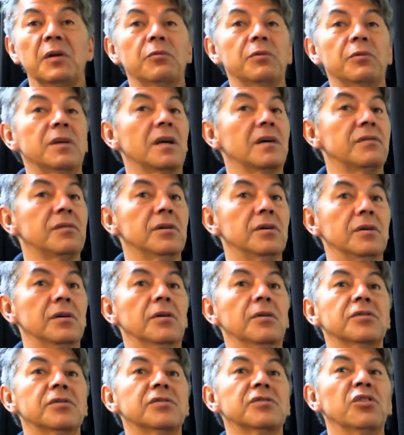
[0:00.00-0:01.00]
We have
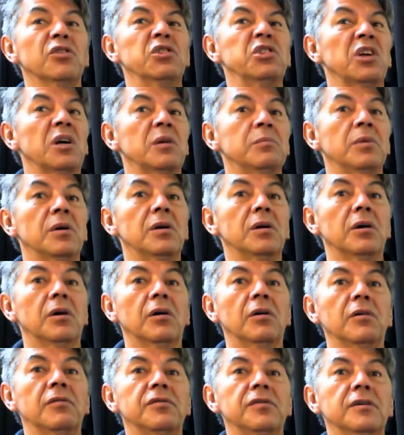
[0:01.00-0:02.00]
also a number
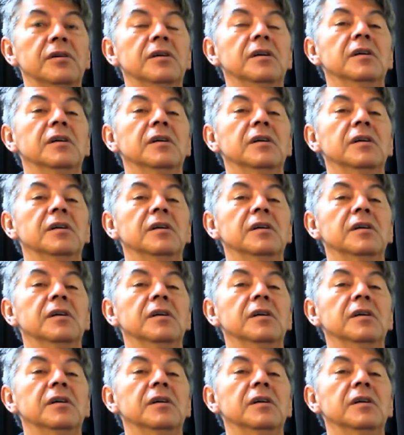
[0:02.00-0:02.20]
of